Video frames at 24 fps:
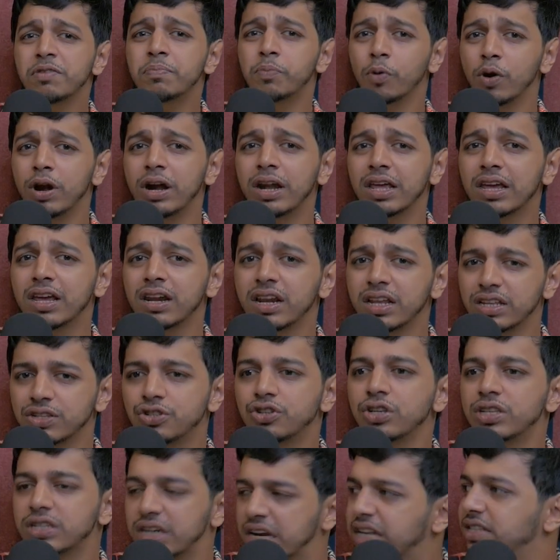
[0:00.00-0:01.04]
Is it even political?
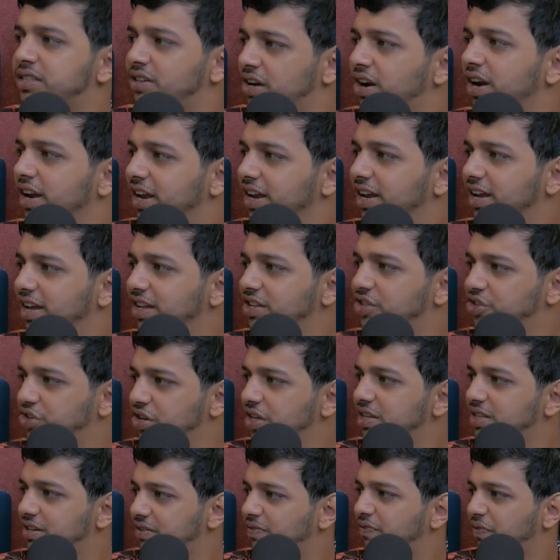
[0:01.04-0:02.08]
It's just history.
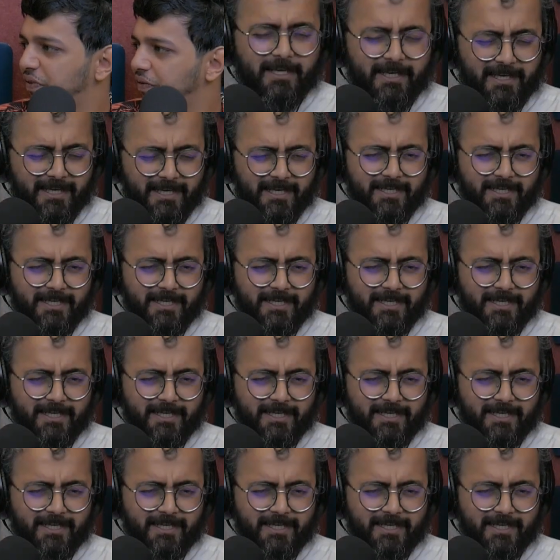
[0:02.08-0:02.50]
It's just...